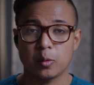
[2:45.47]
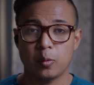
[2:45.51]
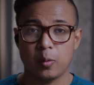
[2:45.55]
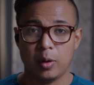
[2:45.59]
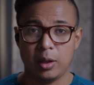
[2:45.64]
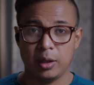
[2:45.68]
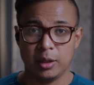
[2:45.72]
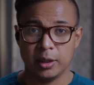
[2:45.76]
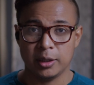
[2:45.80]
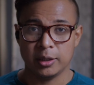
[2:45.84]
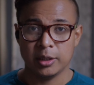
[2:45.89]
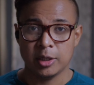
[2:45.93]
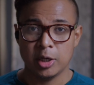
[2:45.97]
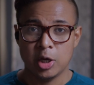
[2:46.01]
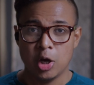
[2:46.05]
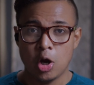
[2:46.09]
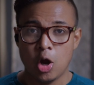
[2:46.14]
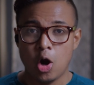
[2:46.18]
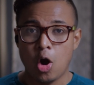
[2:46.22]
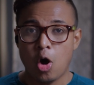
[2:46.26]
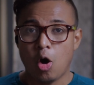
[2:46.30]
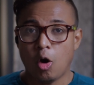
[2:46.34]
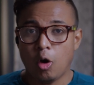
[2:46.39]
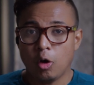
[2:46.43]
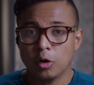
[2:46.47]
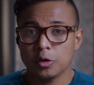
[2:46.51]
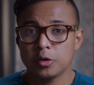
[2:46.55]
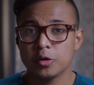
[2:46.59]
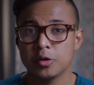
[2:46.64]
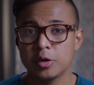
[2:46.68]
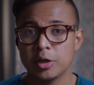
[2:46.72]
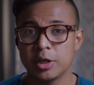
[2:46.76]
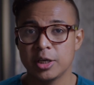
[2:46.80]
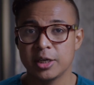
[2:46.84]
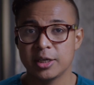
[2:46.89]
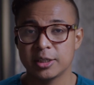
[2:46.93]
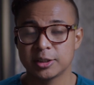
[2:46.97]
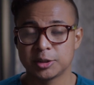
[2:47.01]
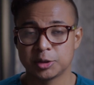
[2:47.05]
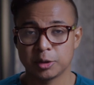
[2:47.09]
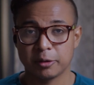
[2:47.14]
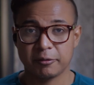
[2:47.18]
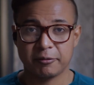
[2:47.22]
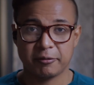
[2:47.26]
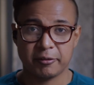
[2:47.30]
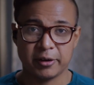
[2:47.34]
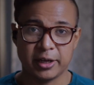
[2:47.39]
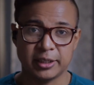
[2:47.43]
wallet, all you need is
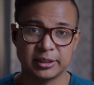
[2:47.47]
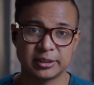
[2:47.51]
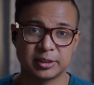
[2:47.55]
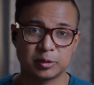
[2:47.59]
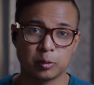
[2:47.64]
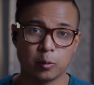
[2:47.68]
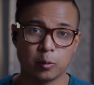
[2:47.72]
your friend's